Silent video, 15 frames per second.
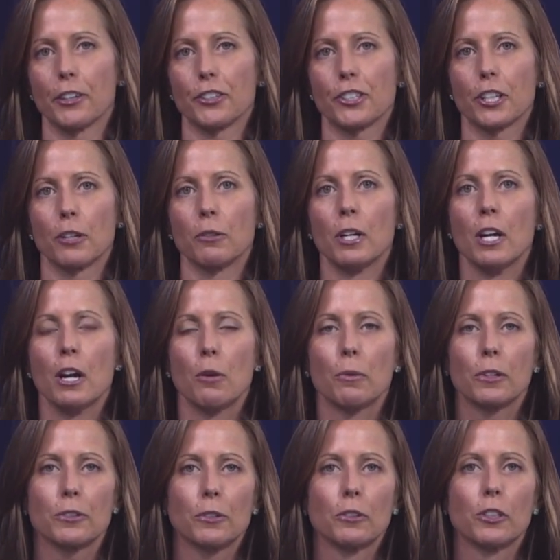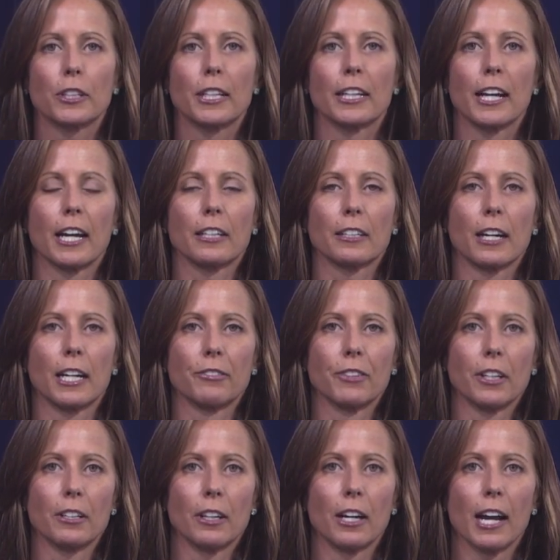So we're looking at kind of
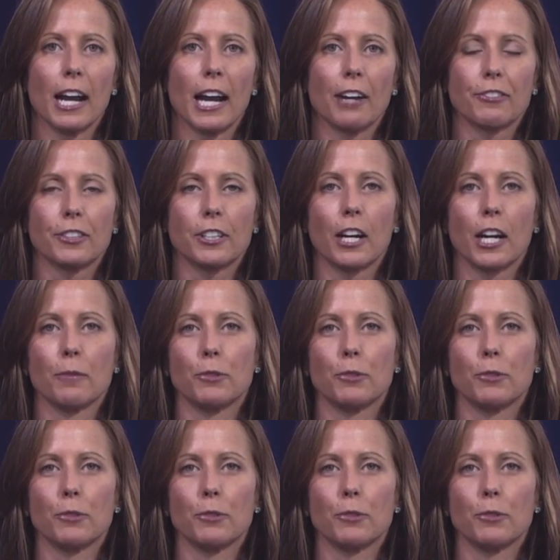a half-time,